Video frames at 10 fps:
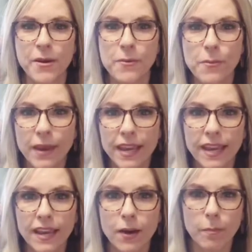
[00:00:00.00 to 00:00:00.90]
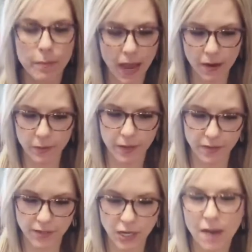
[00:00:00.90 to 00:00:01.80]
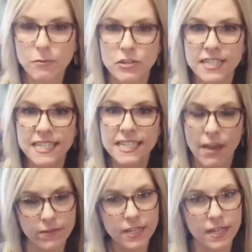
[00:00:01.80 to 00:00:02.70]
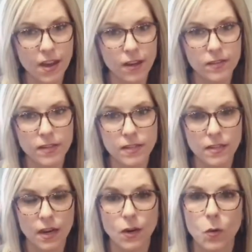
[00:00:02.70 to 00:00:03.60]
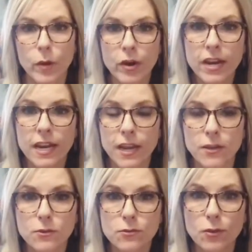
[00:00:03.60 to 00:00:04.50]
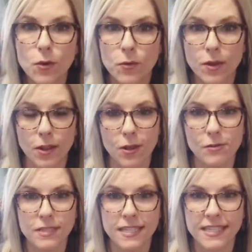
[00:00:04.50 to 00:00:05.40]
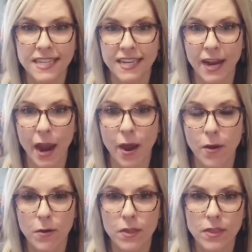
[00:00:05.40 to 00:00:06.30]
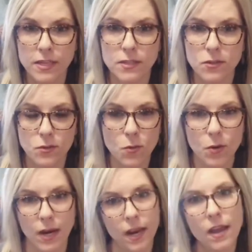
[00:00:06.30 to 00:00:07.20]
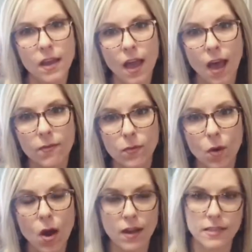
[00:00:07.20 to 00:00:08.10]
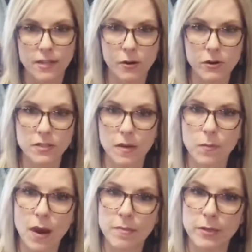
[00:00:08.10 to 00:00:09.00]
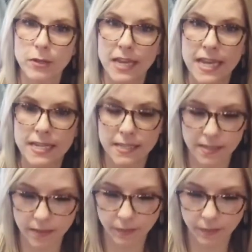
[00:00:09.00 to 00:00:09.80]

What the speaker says: We are back with chapter 79, The Designer. We're getting so close to seeing how this story of Roz and her son Brightbill ends.